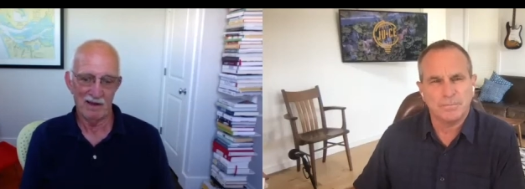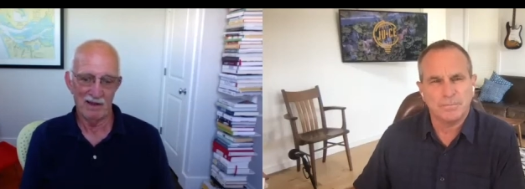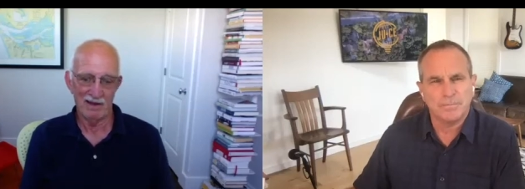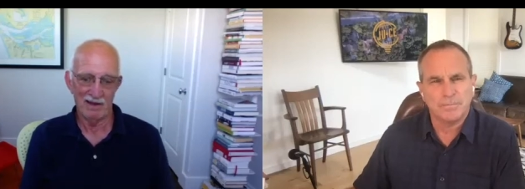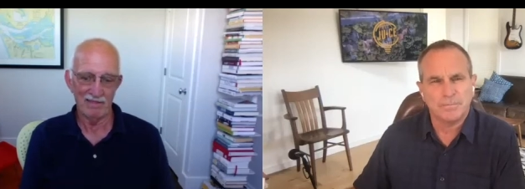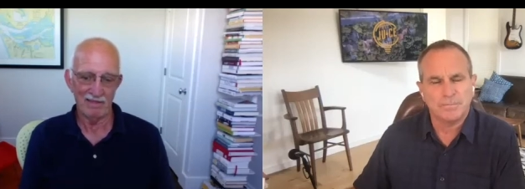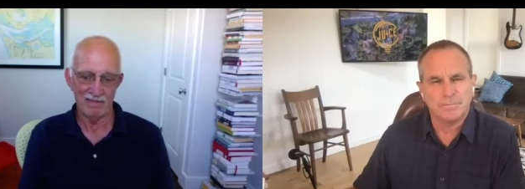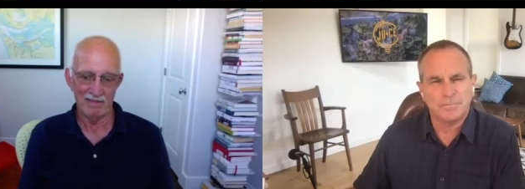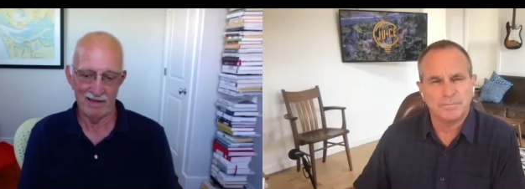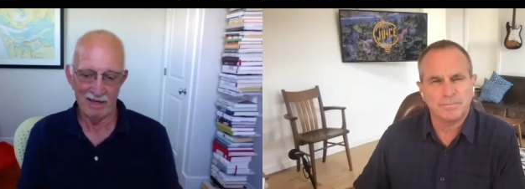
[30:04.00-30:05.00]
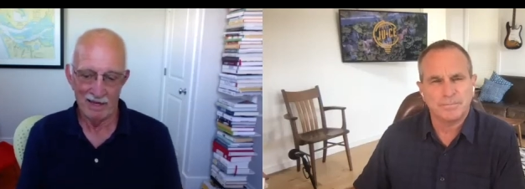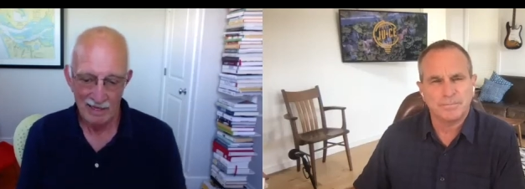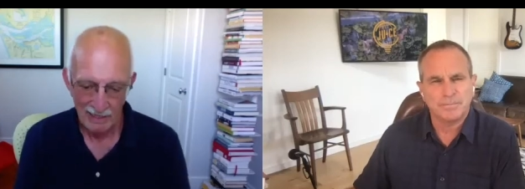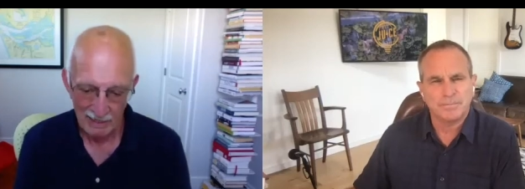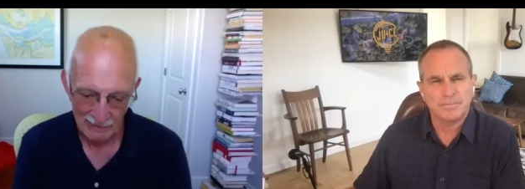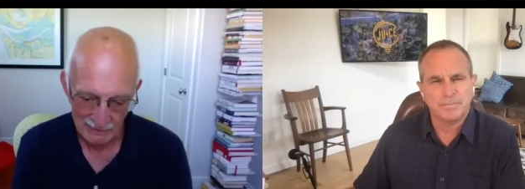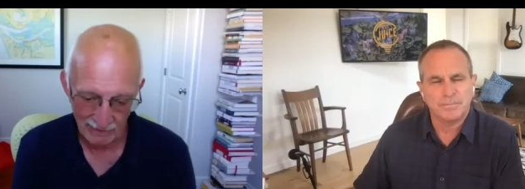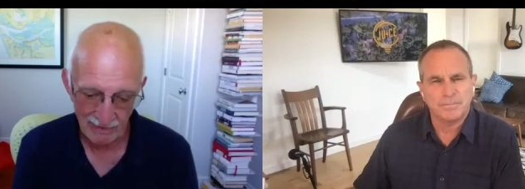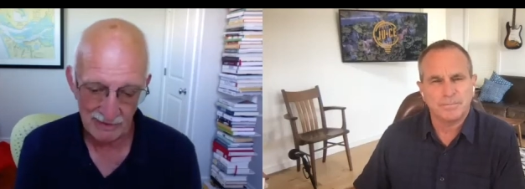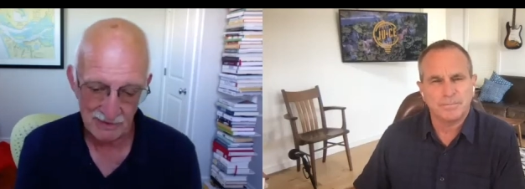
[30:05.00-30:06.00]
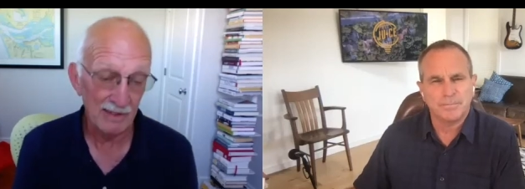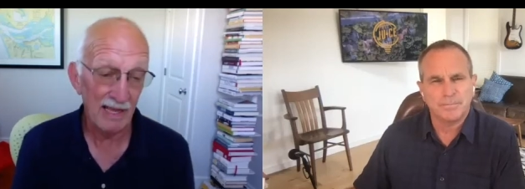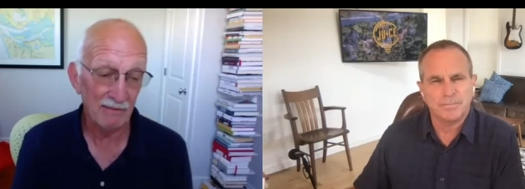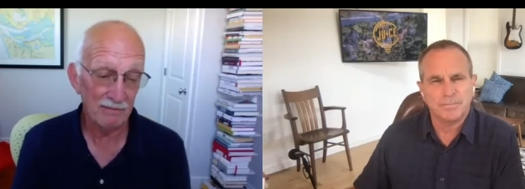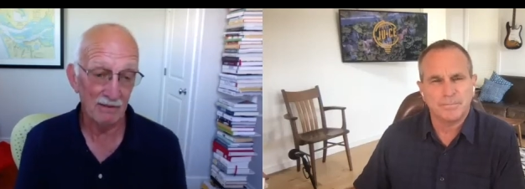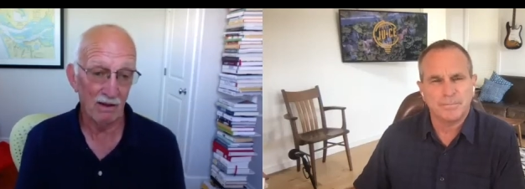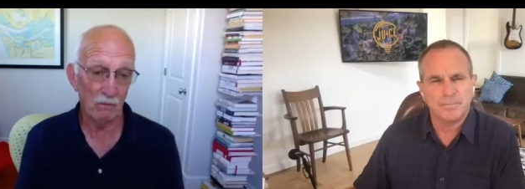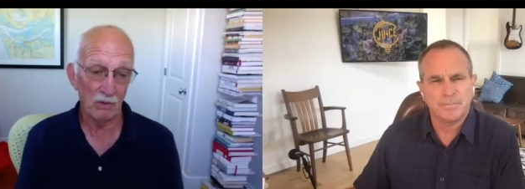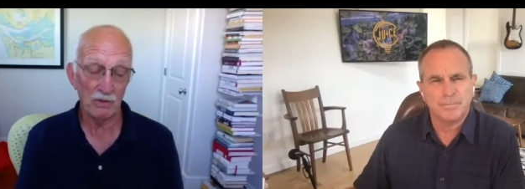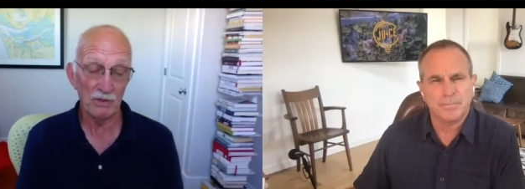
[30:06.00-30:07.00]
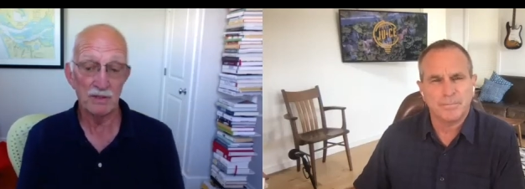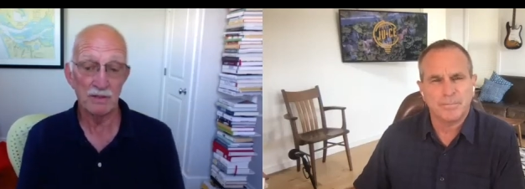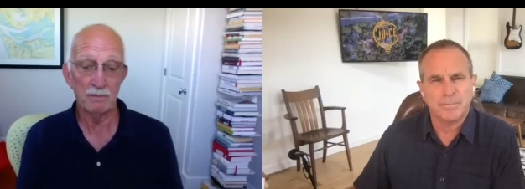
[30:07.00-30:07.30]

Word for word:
Speaker 1: I think it's going to have to get a lot worse.